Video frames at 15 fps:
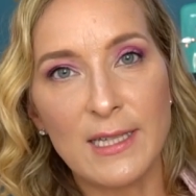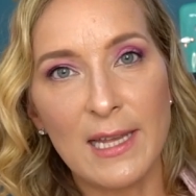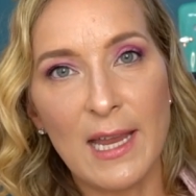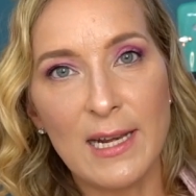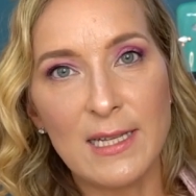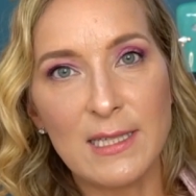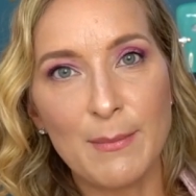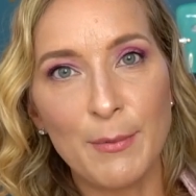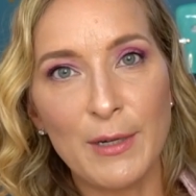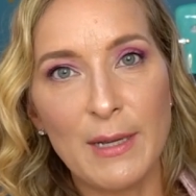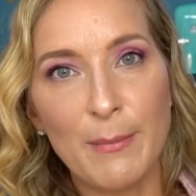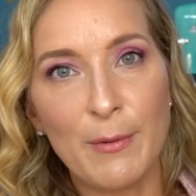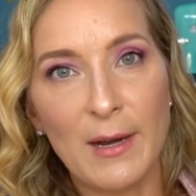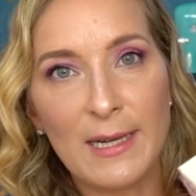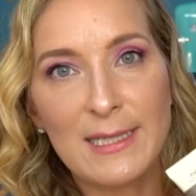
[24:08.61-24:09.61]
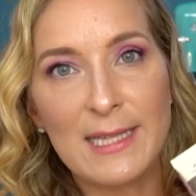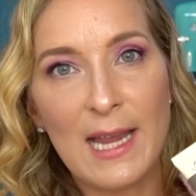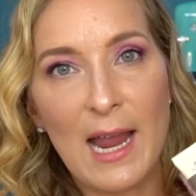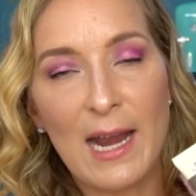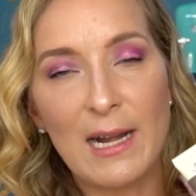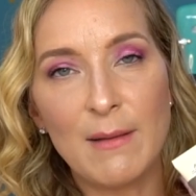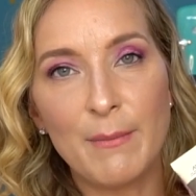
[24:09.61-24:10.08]
Again, it's a pretty pricey
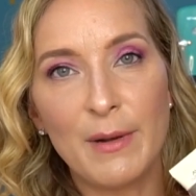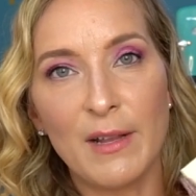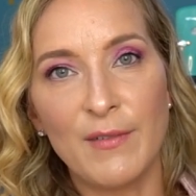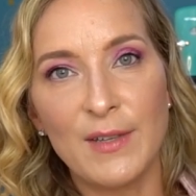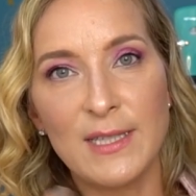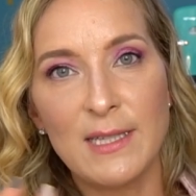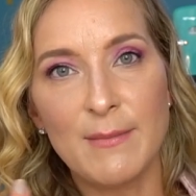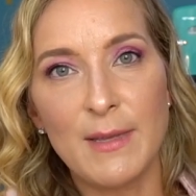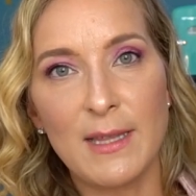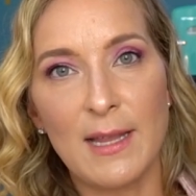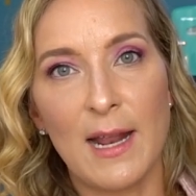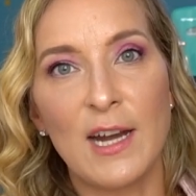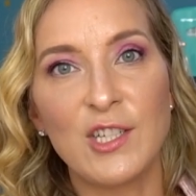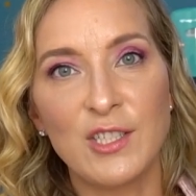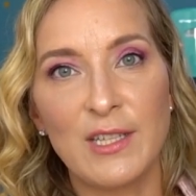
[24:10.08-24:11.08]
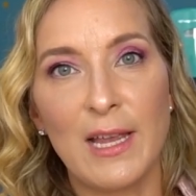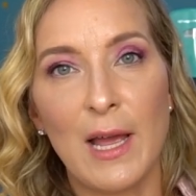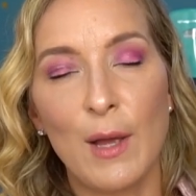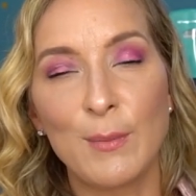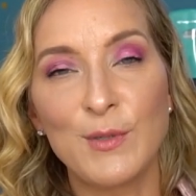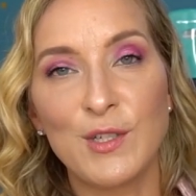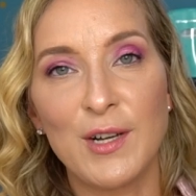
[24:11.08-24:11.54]
item, but if it's something that actually
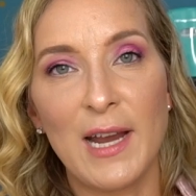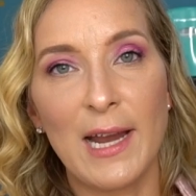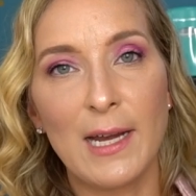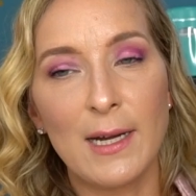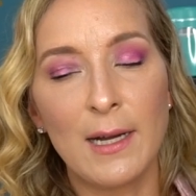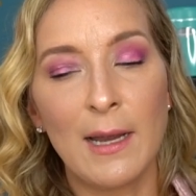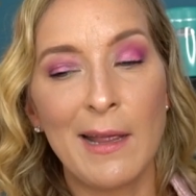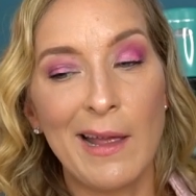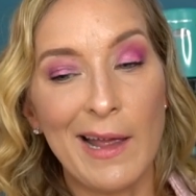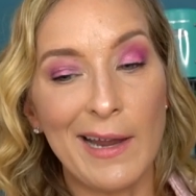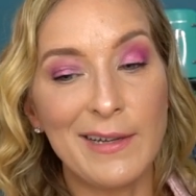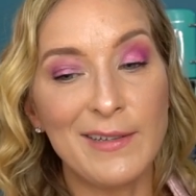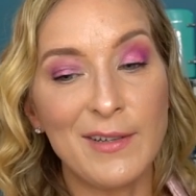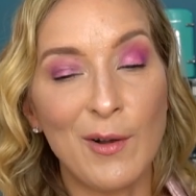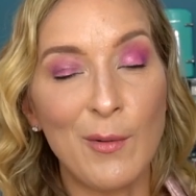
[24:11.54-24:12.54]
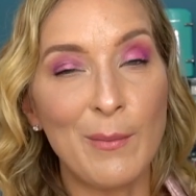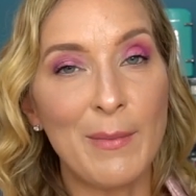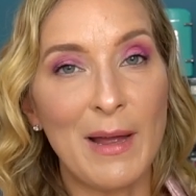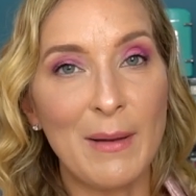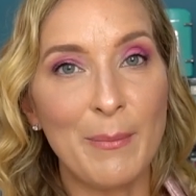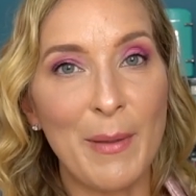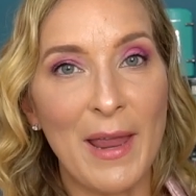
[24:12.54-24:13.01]
helps your hair, I don't
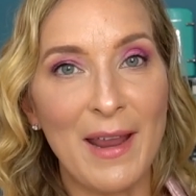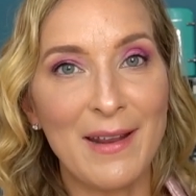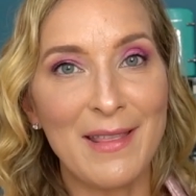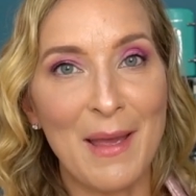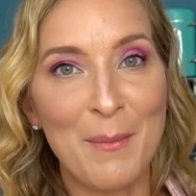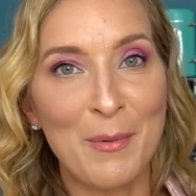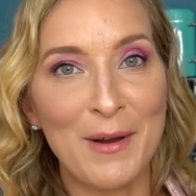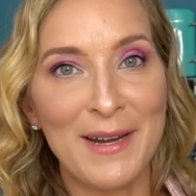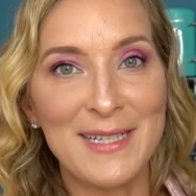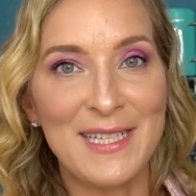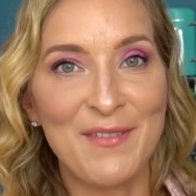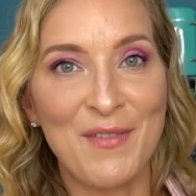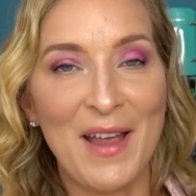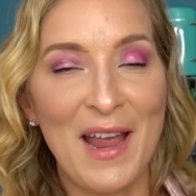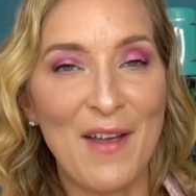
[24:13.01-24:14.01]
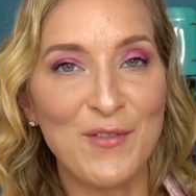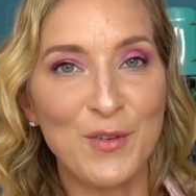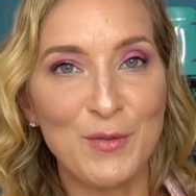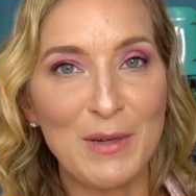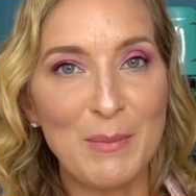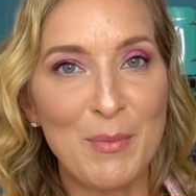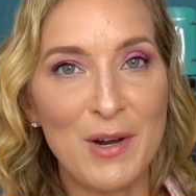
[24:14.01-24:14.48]
mind paying that price if I have
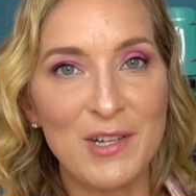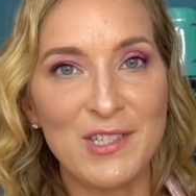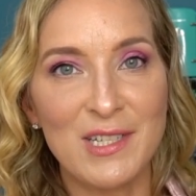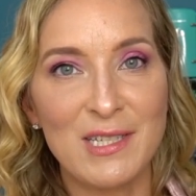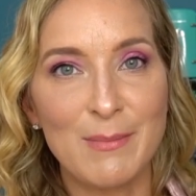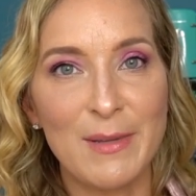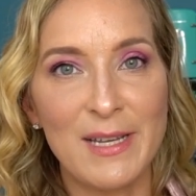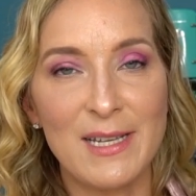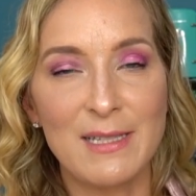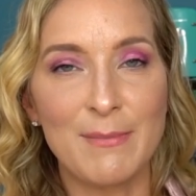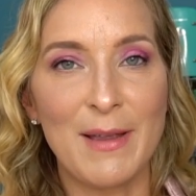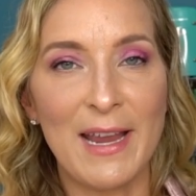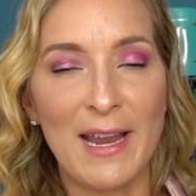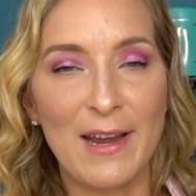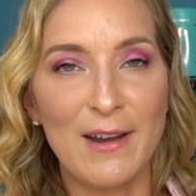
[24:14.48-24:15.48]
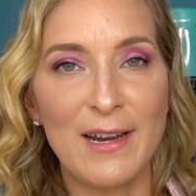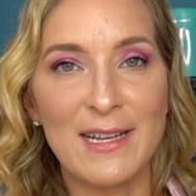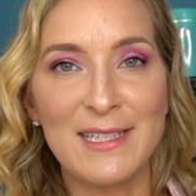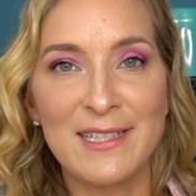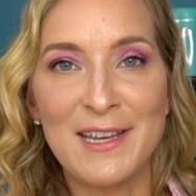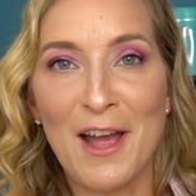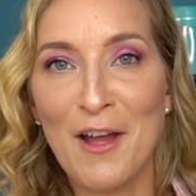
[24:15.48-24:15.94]
to repurchase because my hair
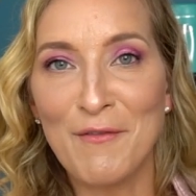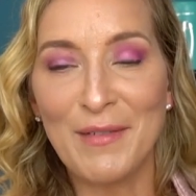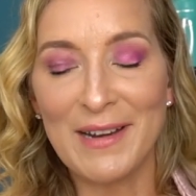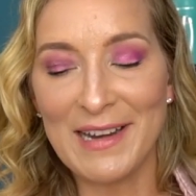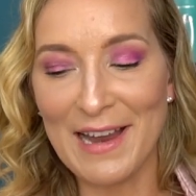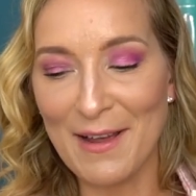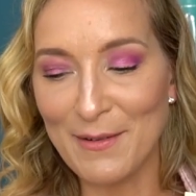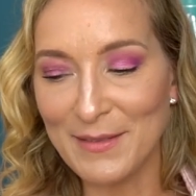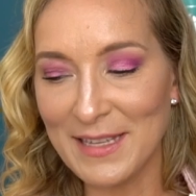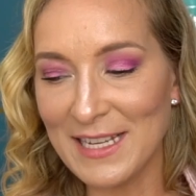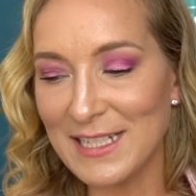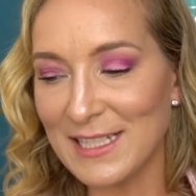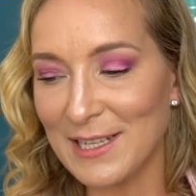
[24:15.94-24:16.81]
is not very healthy.